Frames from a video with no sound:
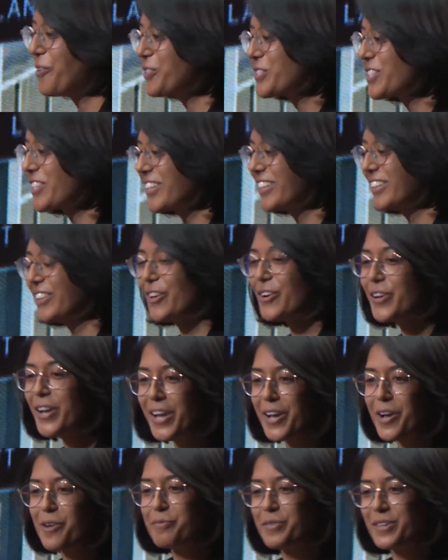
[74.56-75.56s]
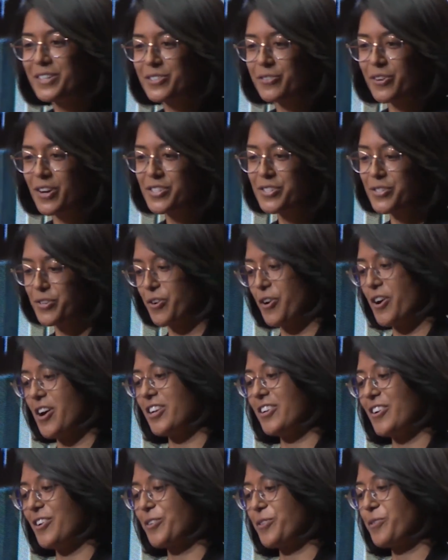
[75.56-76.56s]
was looking up this
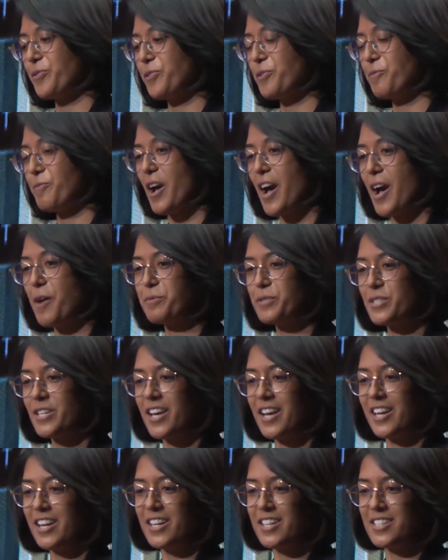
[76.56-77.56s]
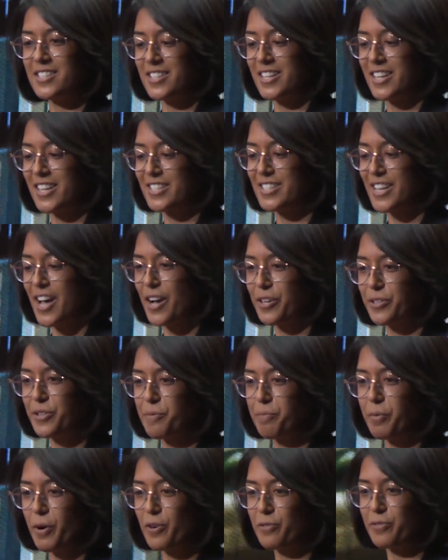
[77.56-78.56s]
restaurant on Google Maps, and it is
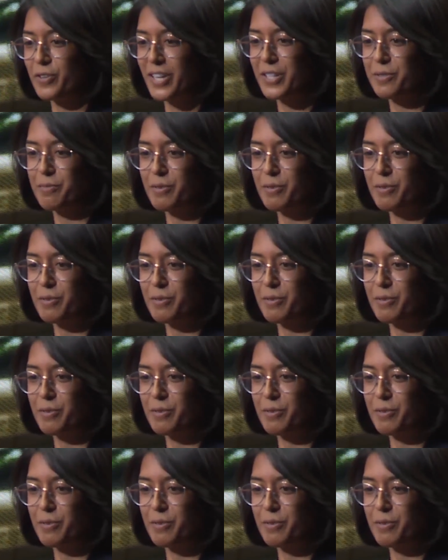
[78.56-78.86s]
exactly perfect